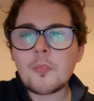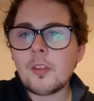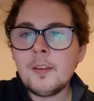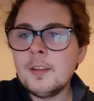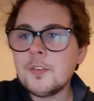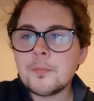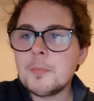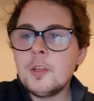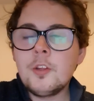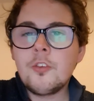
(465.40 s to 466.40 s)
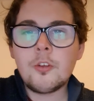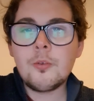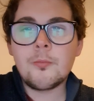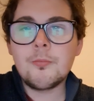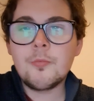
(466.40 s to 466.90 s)
It's
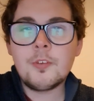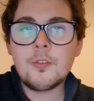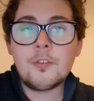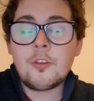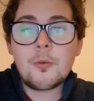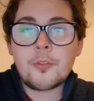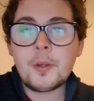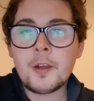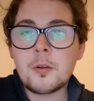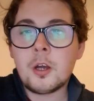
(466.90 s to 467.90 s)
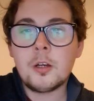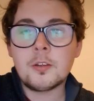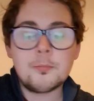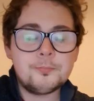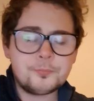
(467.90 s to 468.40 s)
two or three note
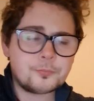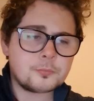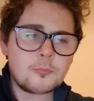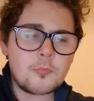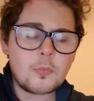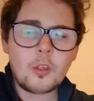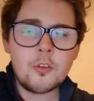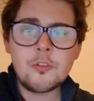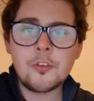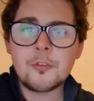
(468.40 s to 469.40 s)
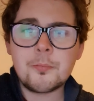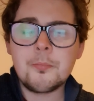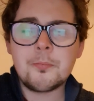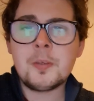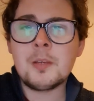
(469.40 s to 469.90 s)
chords just
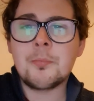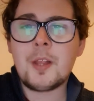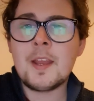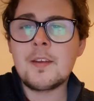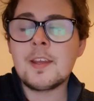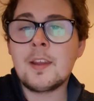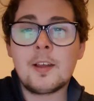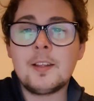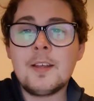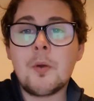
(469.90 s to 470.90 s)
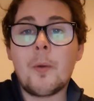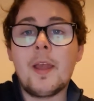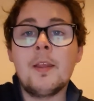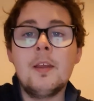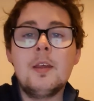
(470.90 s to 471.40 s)
being played in a clever
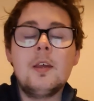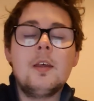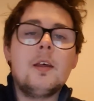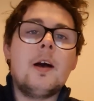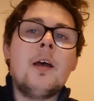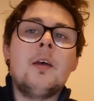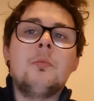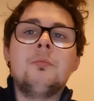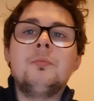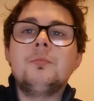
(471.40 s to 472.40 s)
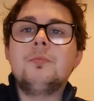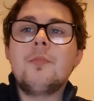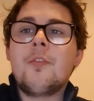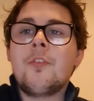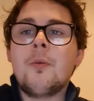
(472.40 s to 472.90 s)
way,
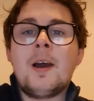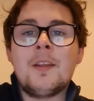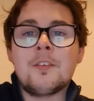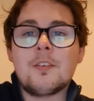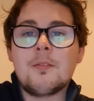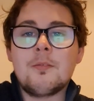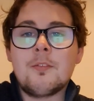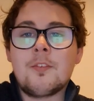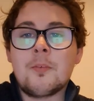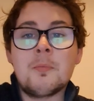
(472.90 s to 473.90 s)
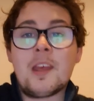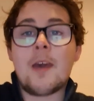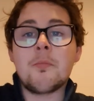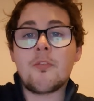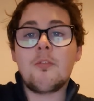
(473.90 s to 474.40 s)
to add some
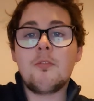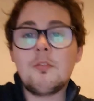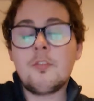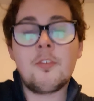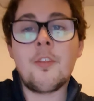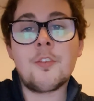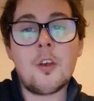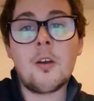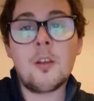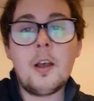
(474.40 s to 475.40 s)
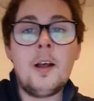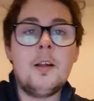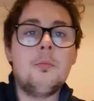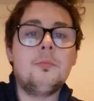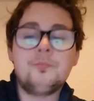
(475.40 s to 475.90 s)
depth to the song,
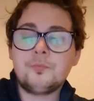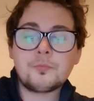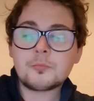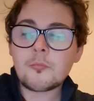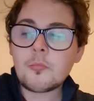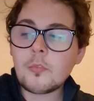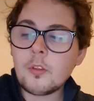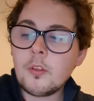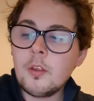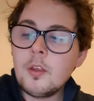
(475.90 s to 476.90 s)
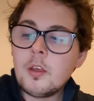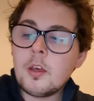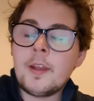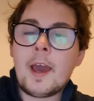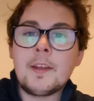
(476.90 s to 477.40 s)
and
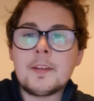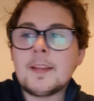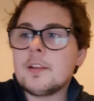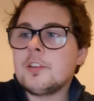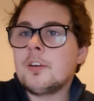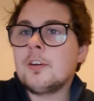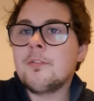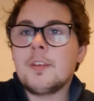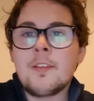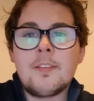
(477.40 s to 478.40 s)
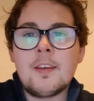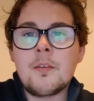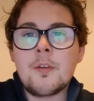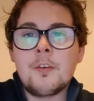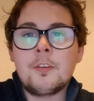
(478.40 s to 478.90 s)
adding that sort of
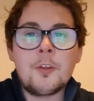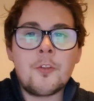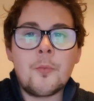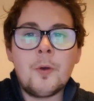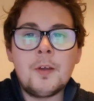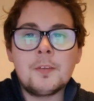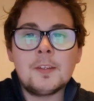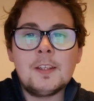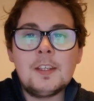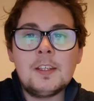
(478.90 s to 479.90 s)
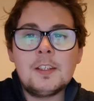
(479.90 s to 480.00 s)
ethereal, otherworldly